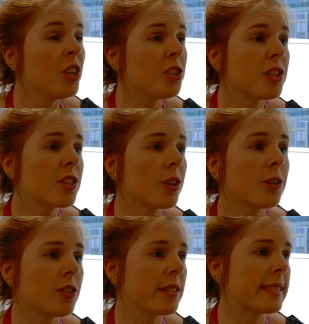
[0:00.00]
Just go
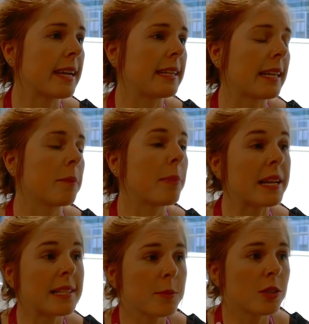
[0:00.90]
to a site like
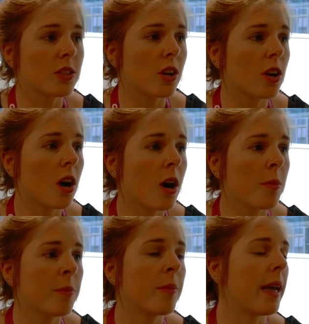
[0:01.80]

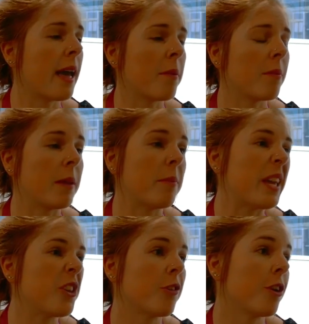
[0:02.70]
Biteable.com and
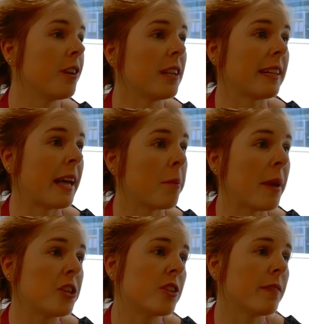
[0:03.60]
make your own little
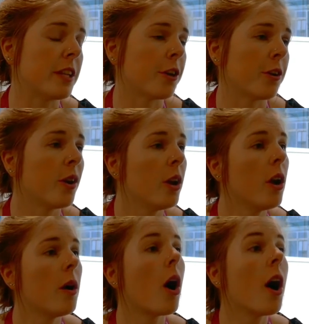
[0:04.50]
animation video
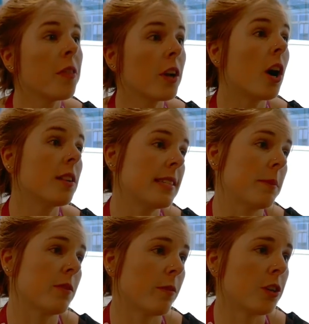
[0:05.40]
on the
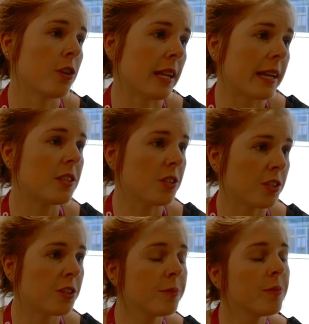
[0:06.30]
concept of what you'd like to
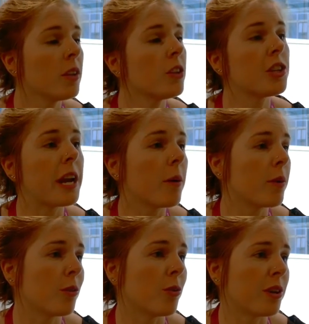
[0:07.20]
do. Share it
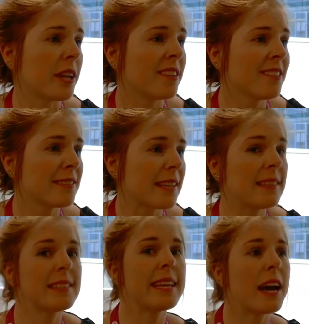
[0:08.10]
with your audience and
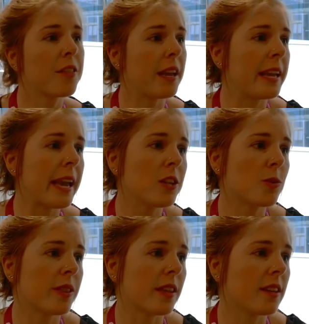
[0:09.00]
see how they engage
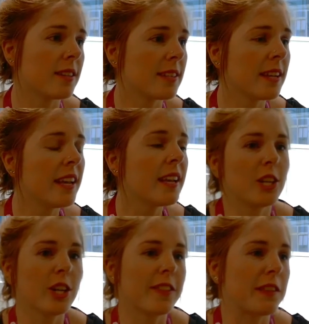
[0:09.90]
with it.
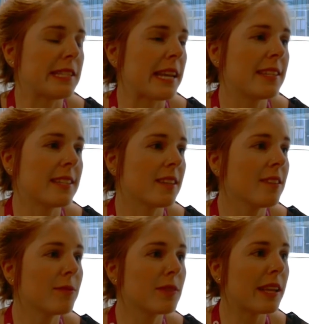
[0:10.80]
Look at the data.
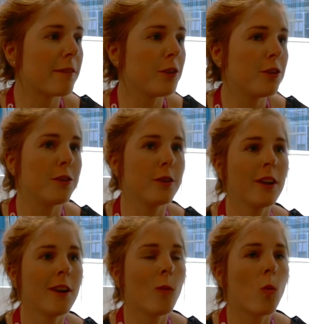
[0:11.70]
If you
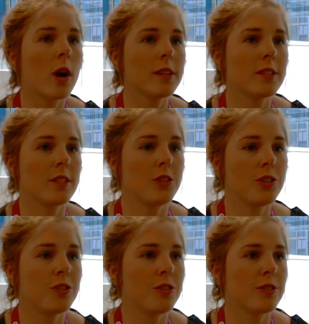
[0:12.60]
want to
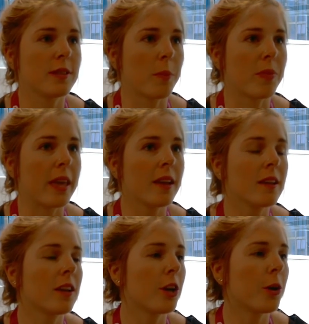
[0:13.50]
do something,
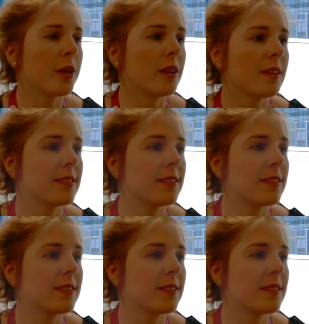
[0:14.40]
go and